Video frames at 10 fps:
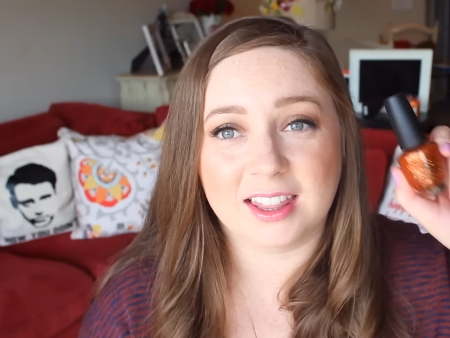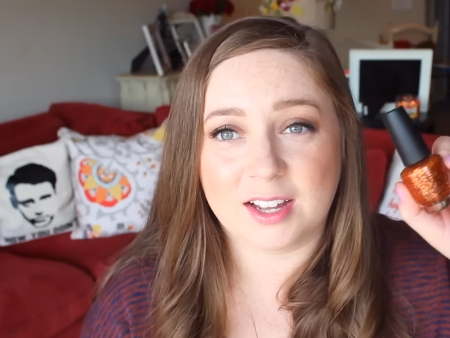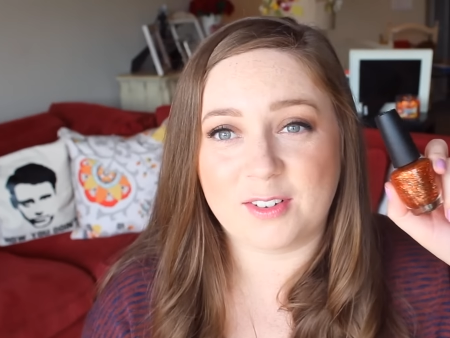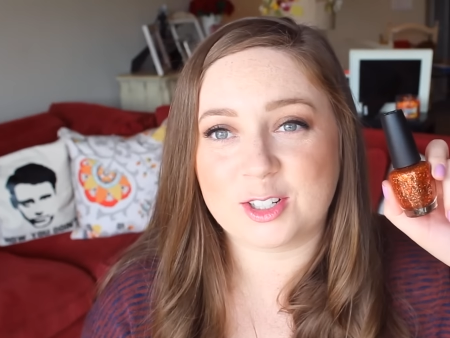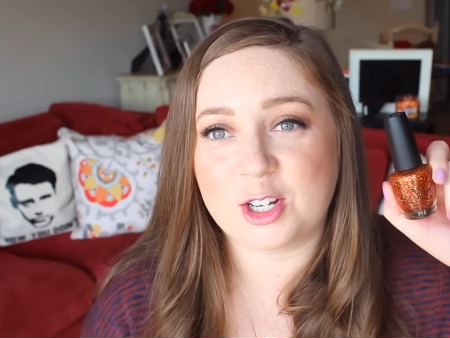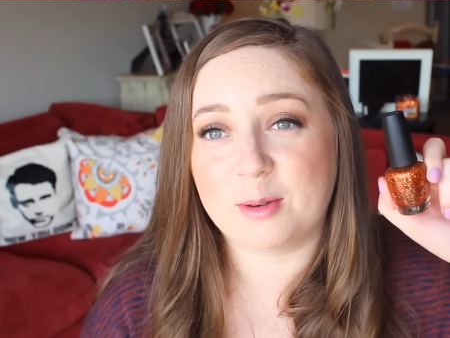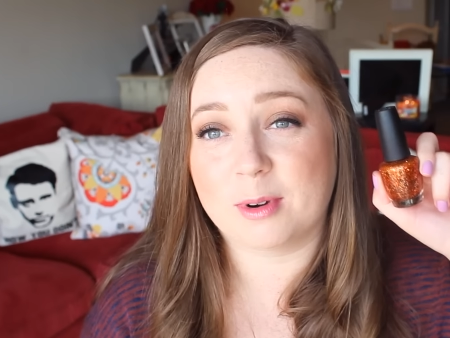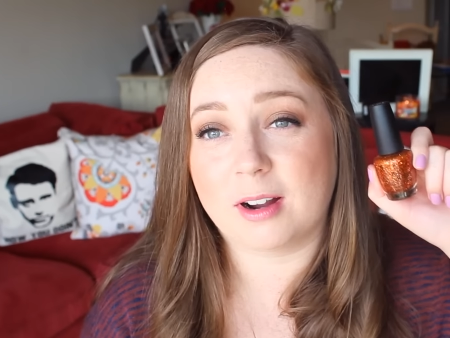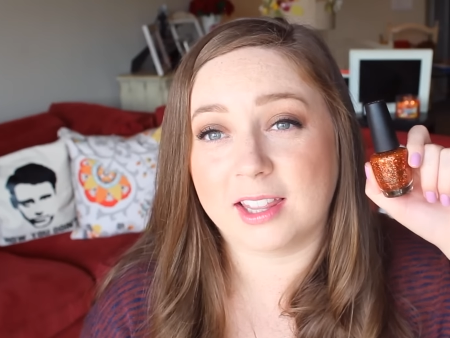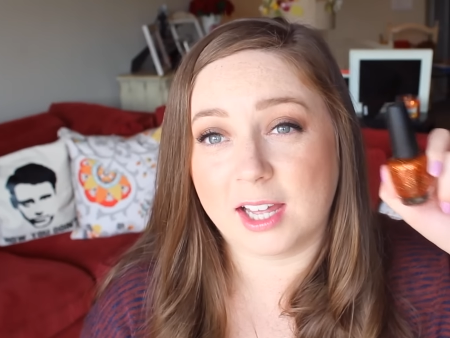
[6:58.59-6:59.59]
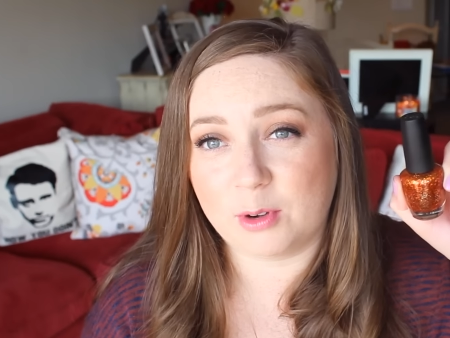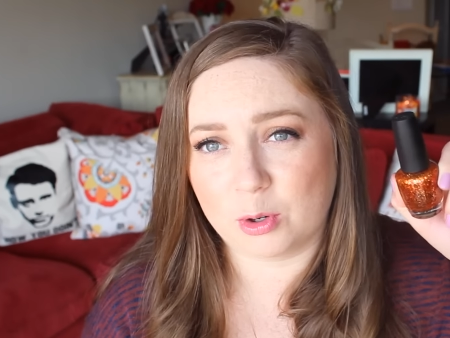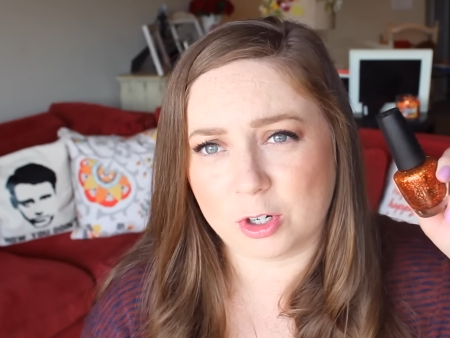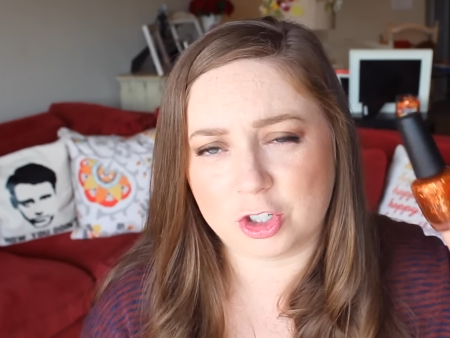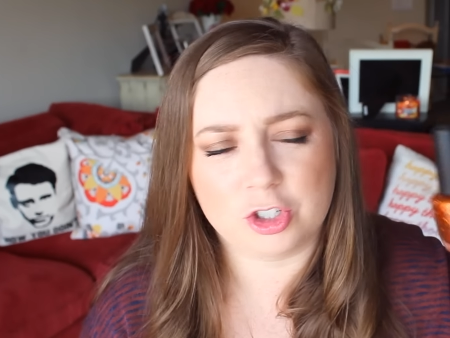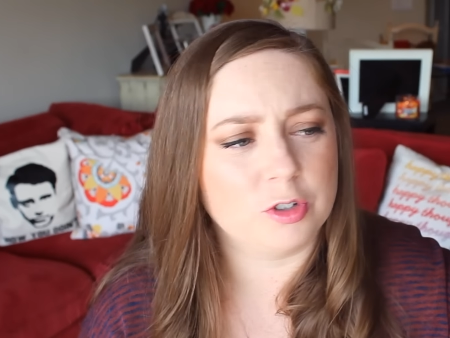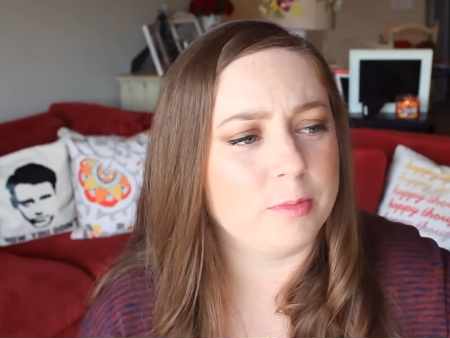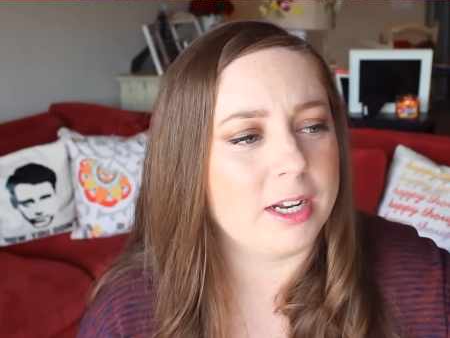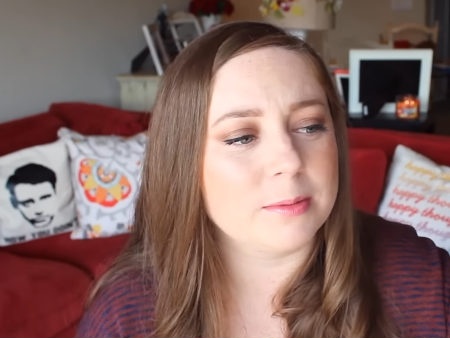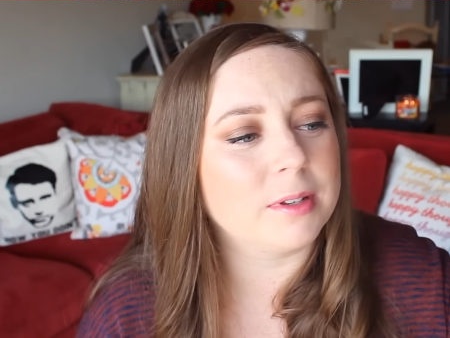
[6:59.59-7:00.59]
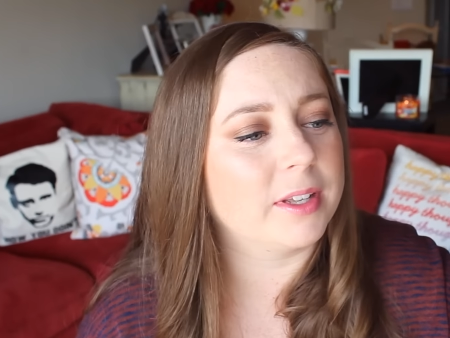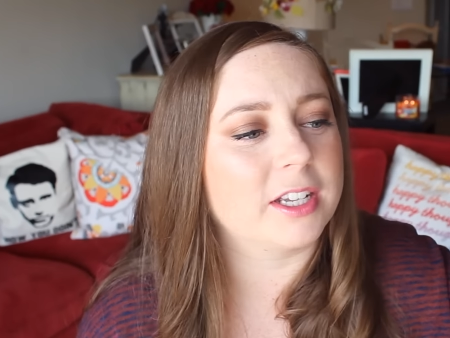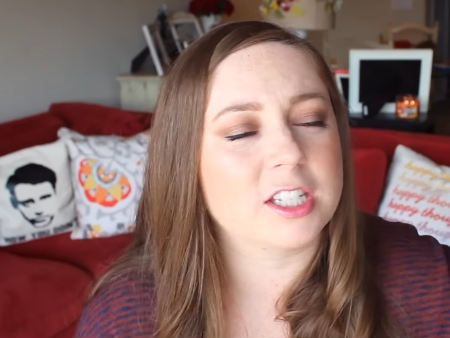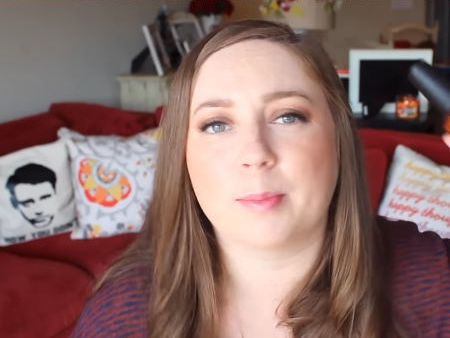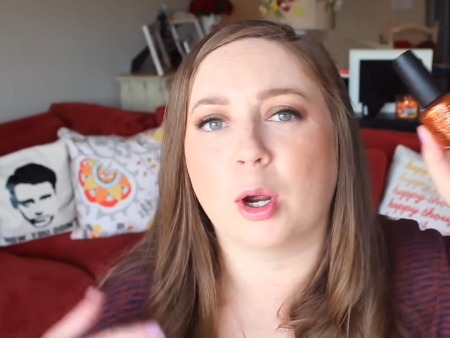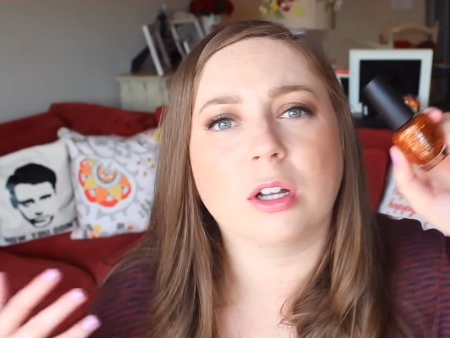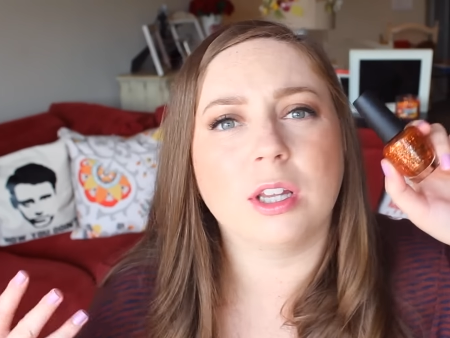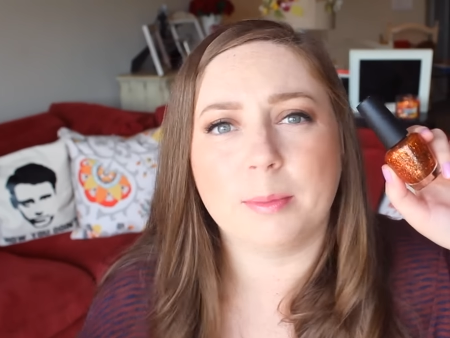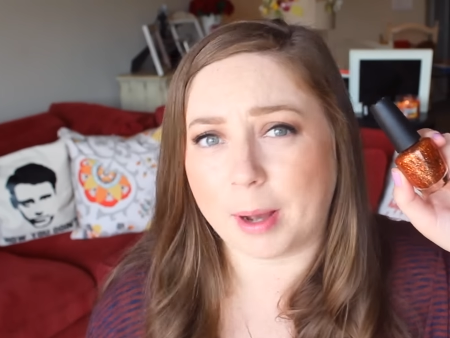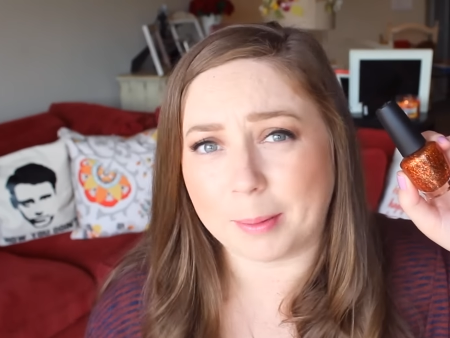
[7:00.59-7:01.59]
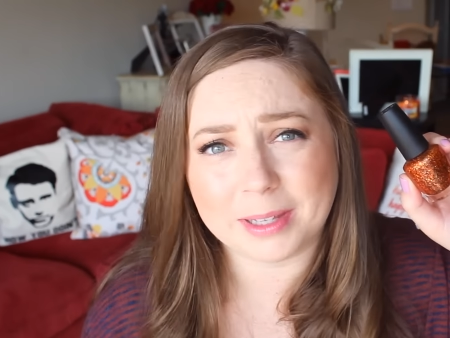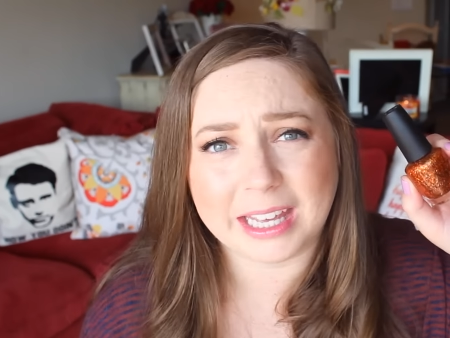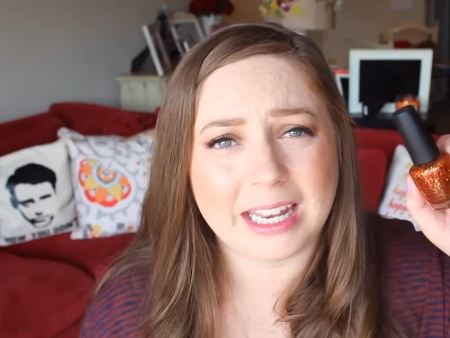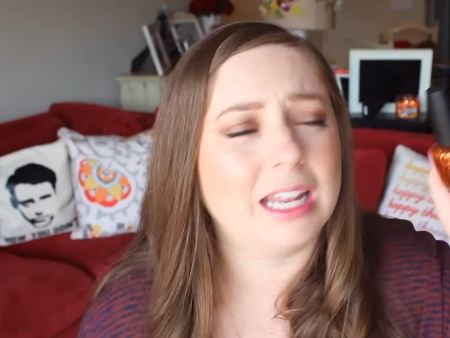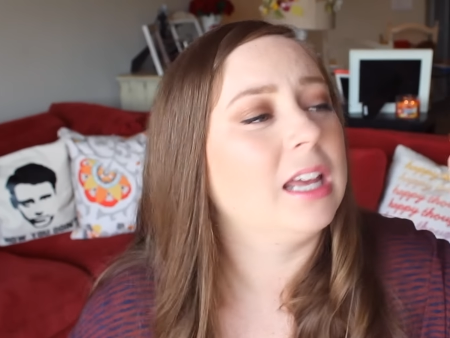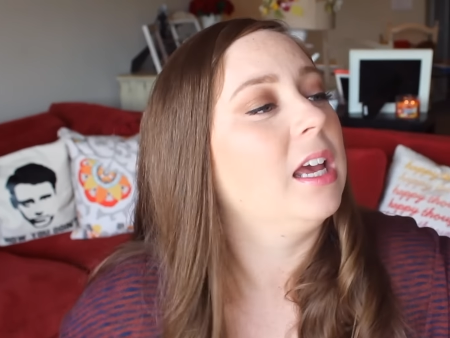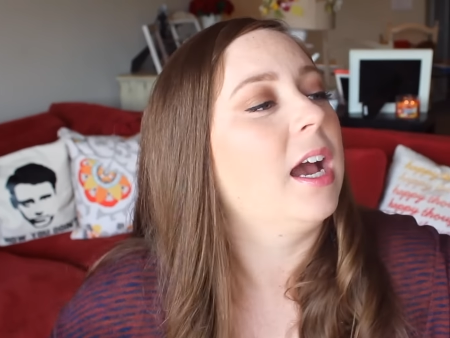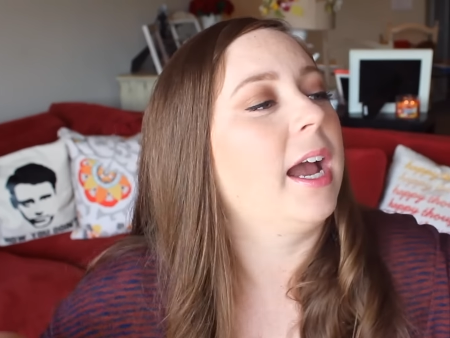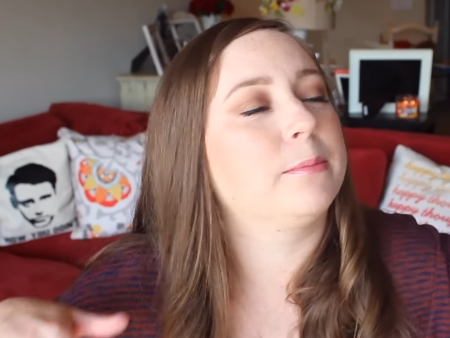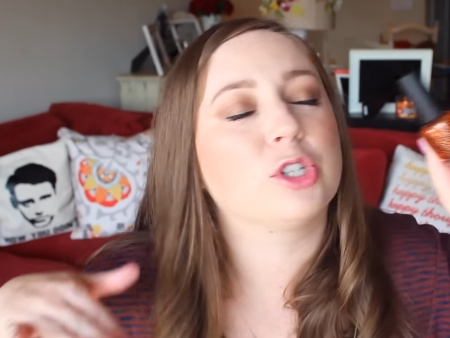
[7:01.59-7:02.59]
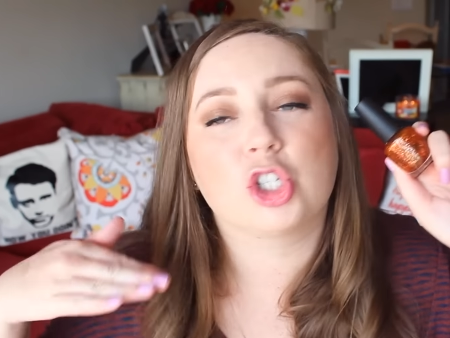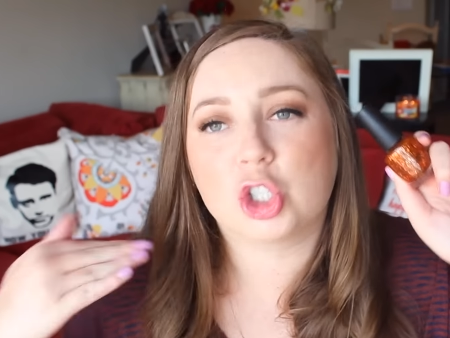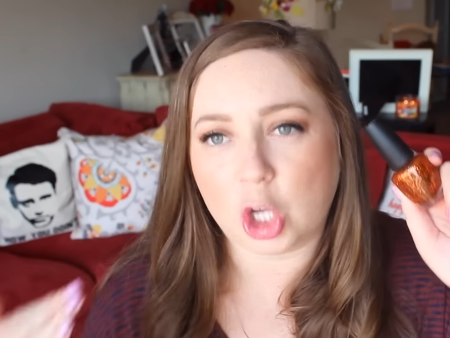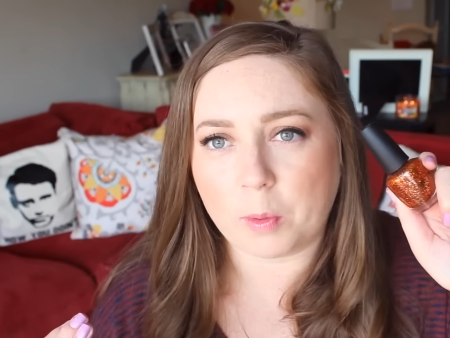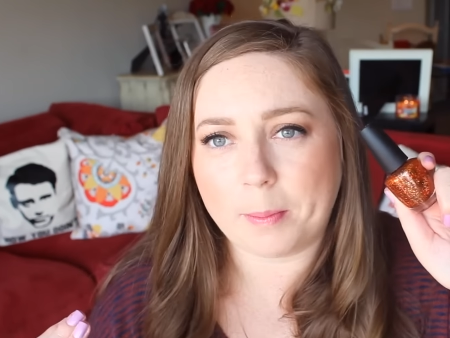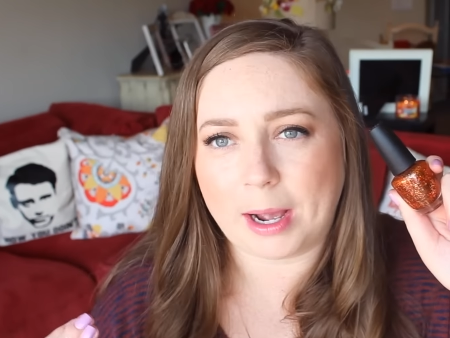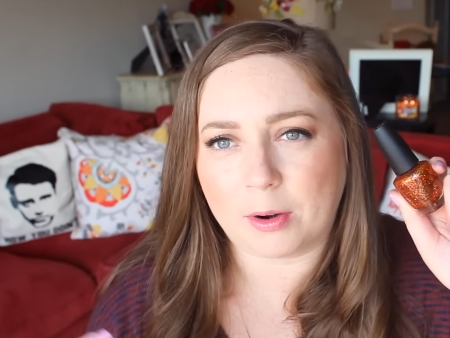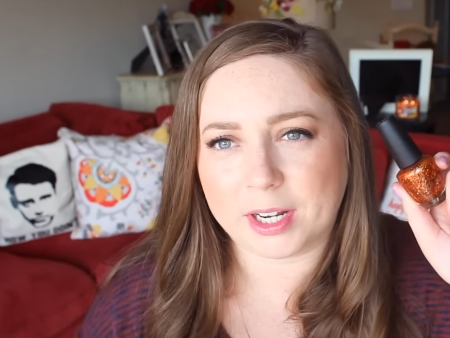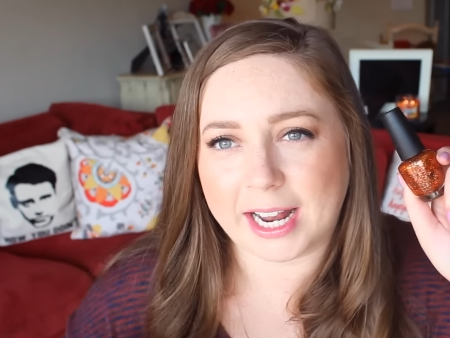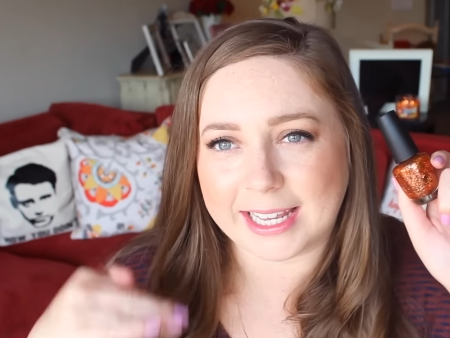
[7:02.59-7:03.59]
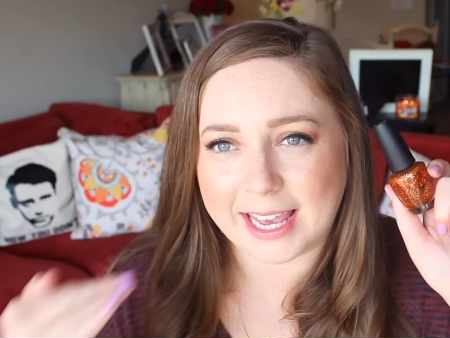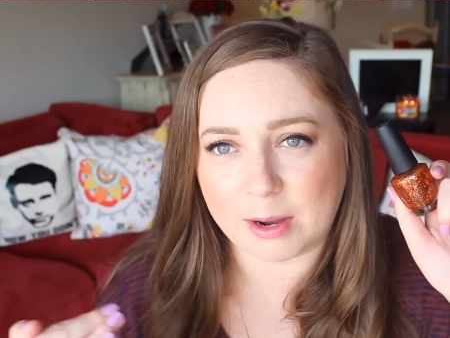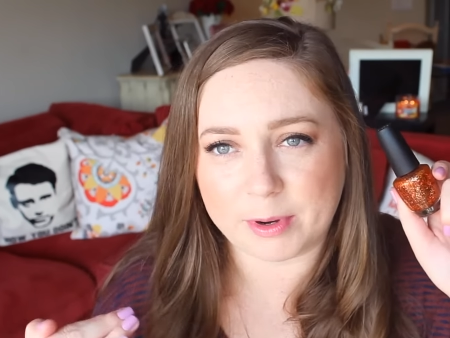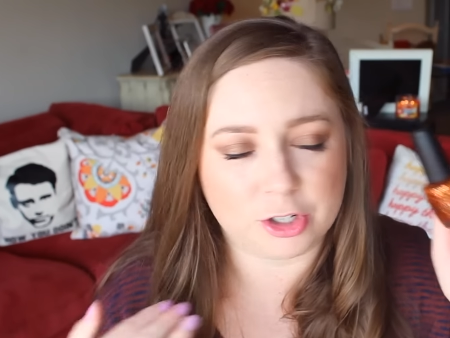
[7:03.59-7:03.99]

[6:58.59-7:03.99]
Speaker 1: I love October, I love orange. It just reminds me of like a sparkly pumpkin. I'm so about it. I can't